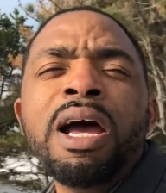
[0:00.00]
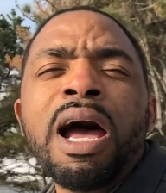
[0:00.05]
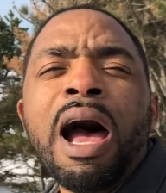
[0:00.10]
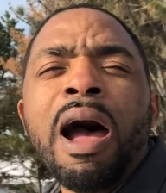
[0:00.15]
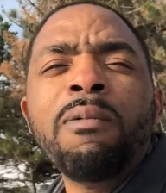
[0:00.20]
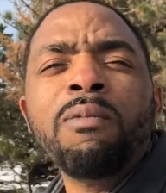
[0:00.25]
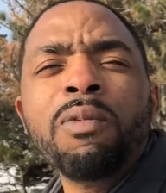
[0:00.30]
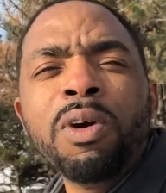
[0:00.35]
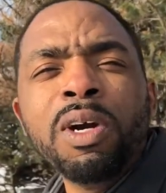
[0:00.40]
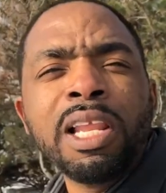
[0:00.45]

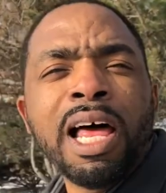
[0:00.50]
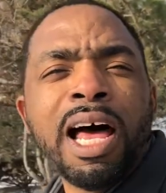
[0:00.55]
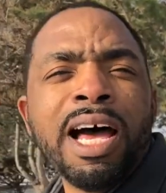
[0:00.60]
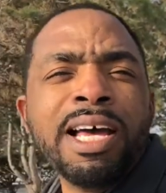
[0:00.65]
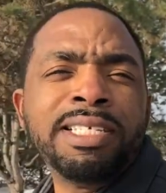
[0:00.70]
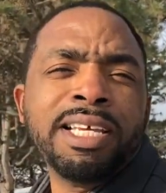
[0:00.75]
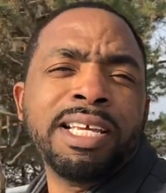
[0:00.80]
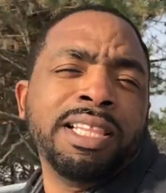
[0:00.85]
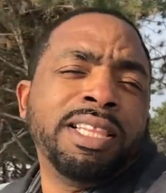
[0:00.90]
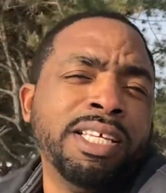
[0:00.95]
I'm
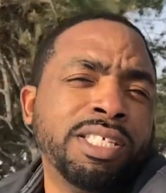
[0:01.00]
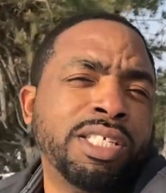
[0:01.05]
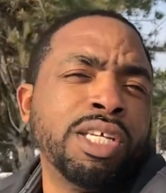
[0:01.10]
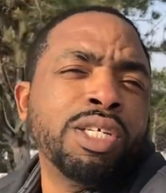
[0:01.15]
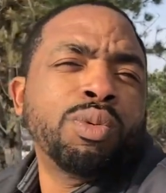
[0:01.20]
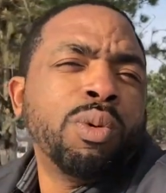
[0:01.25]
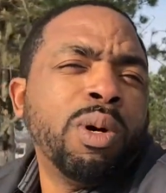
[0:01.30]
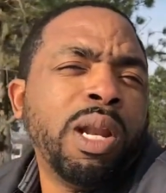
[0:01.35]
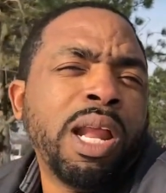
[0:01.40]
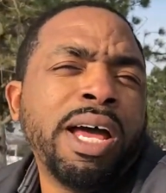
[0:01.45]
realizing this
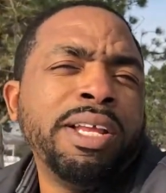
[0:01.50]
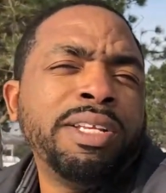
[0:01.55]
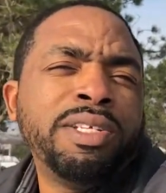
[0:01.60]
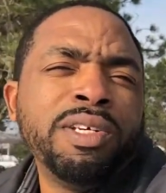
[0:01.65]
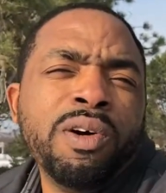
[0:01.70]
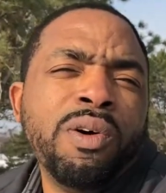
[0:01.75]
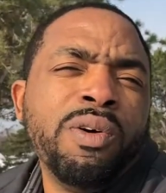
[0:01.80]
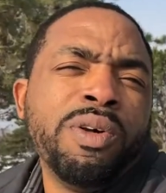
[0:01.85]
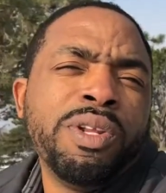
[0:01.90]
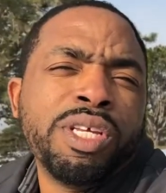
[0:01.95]
is what I
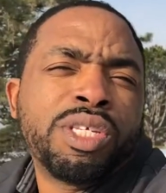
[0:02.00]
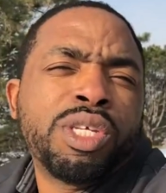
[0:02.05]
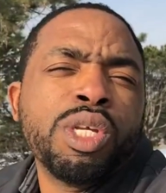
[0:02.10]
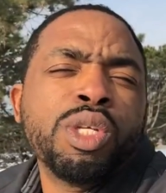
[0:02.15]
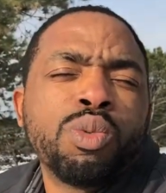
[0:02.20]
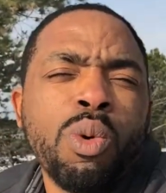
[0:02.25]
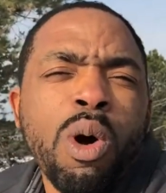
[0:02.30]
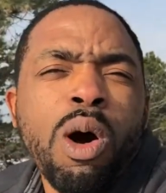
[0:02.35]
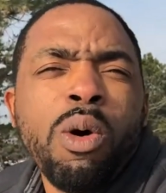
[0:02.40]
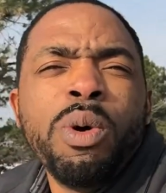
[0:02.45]
do and this
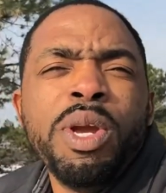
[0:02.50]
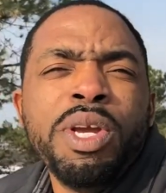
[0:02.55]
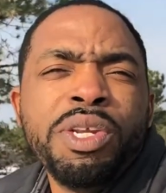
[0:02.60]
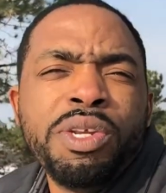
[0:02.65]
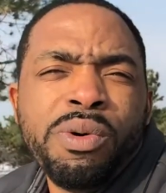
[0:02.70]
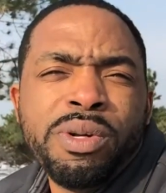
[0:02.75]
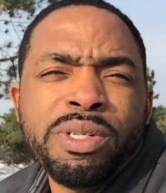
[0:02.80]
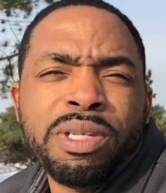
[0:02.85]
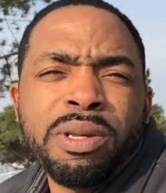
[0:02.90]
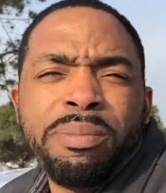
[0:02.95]
is what we
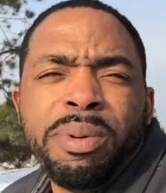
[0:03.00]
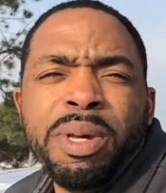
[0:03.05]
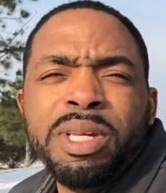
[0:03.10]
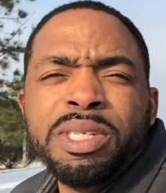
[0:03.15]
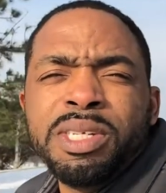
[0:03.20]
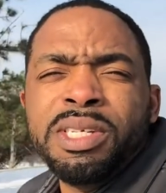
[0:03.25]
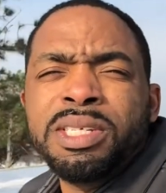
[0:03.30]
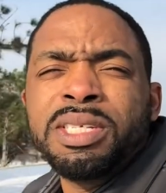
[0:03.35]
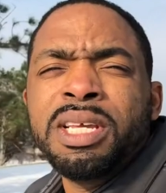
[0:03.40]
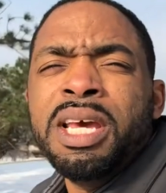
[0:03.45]
do as a
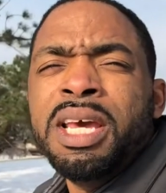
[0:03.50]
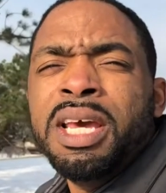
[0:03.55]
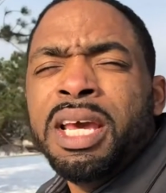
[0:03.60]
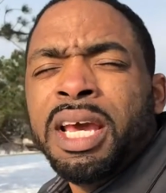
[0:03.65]
business,